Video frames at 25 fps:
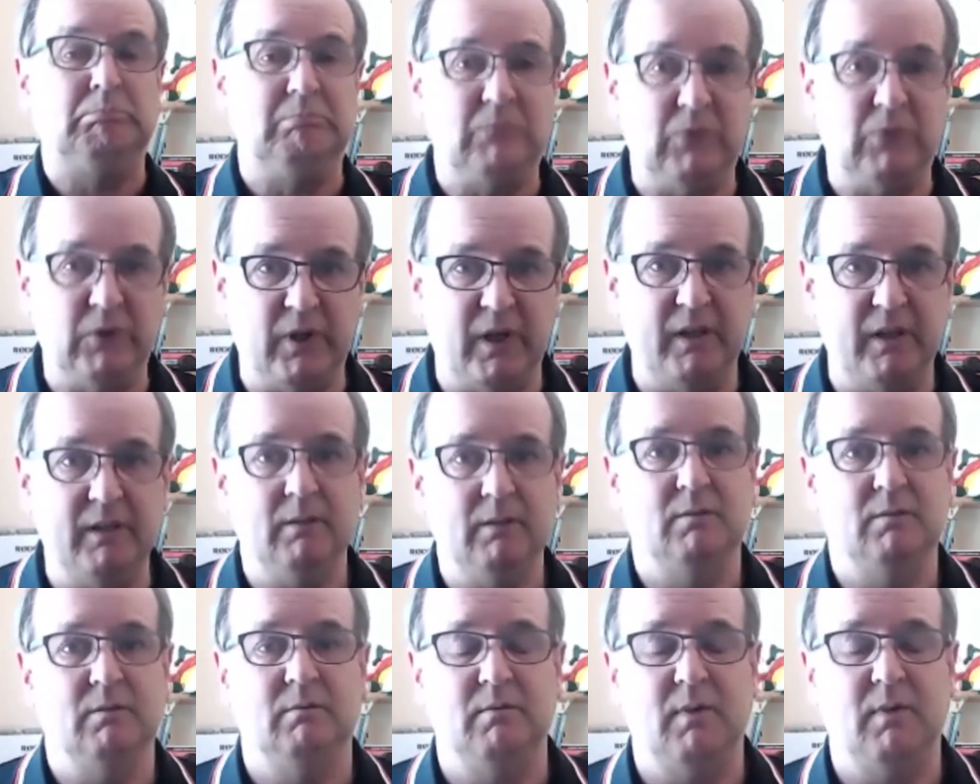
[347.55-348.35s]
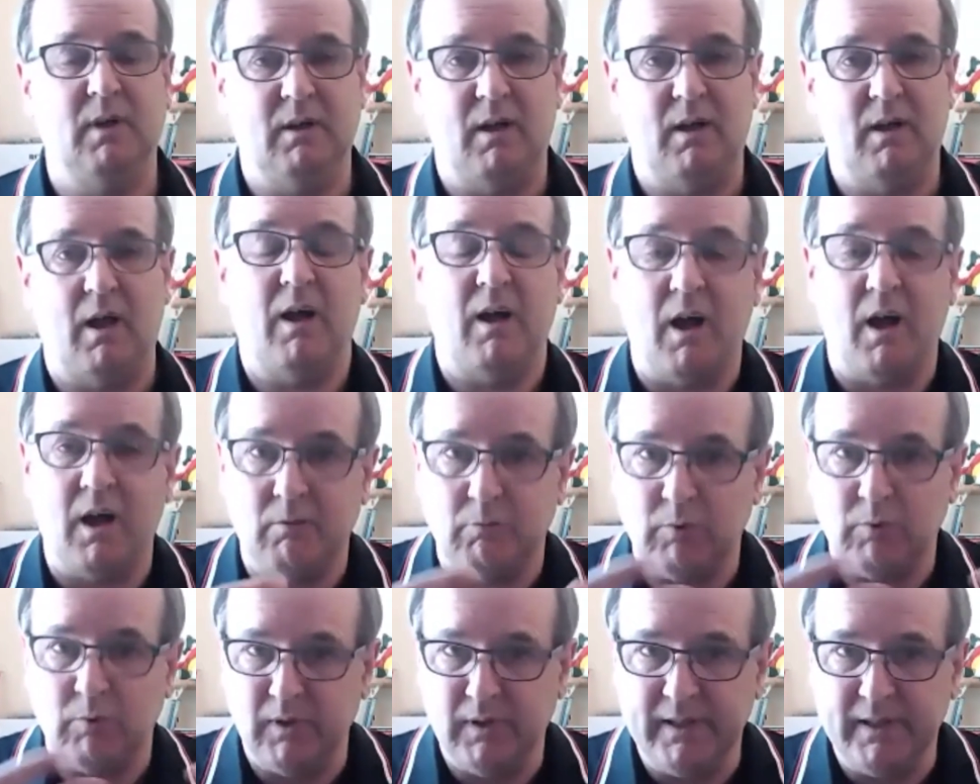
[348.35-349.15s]
Okay, I
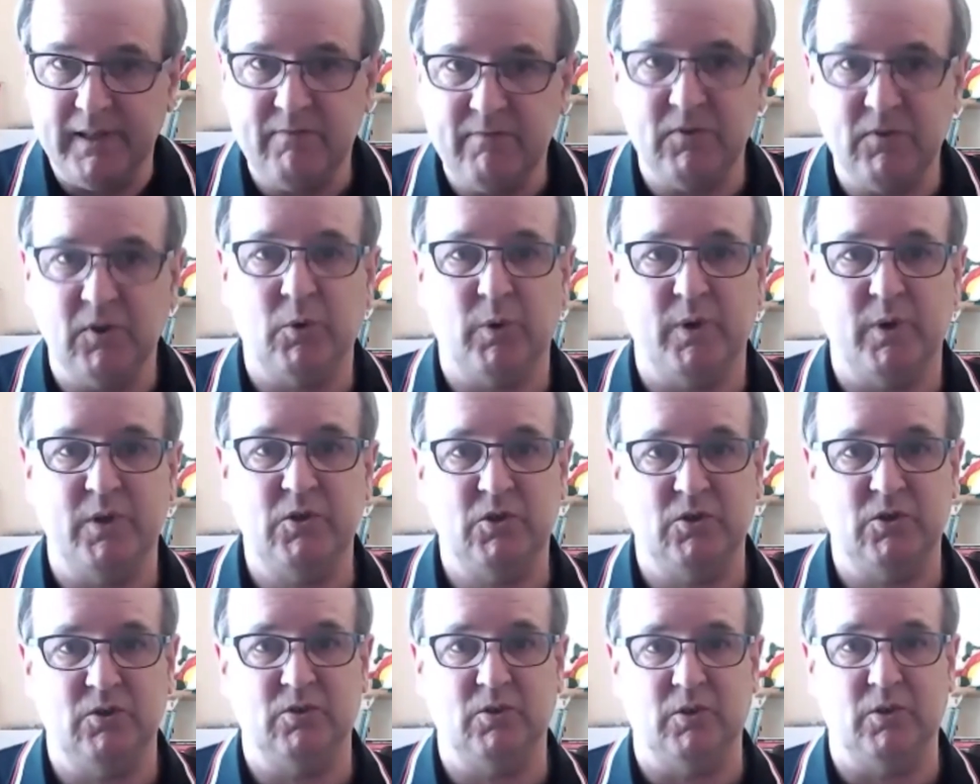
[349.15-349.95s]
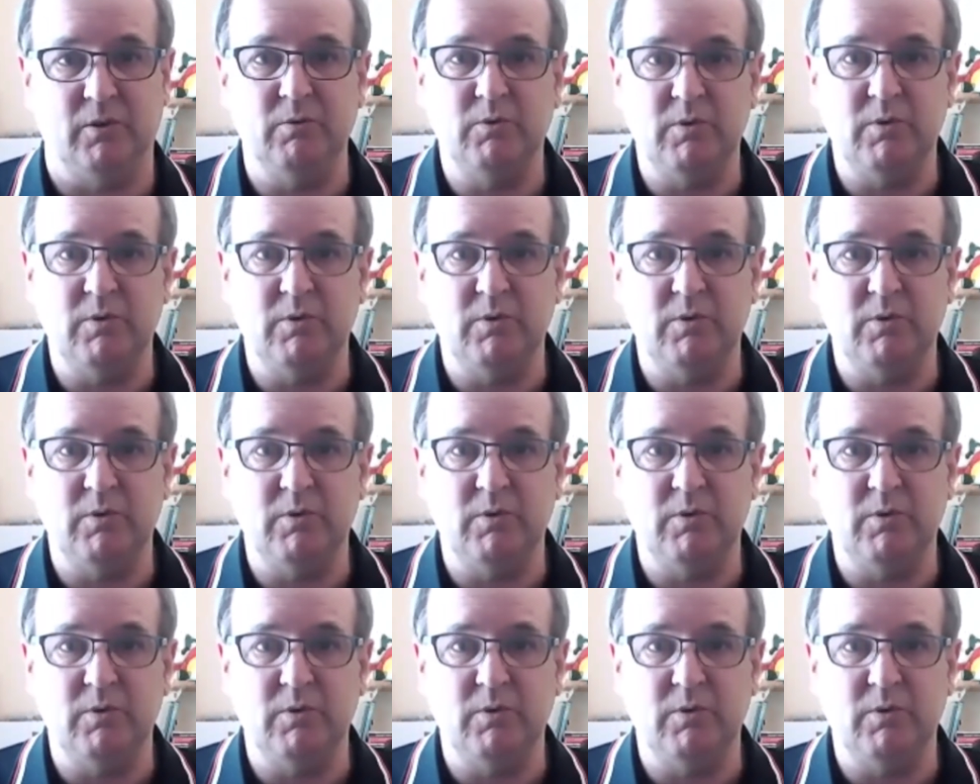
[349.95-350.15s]
will leave the question to you.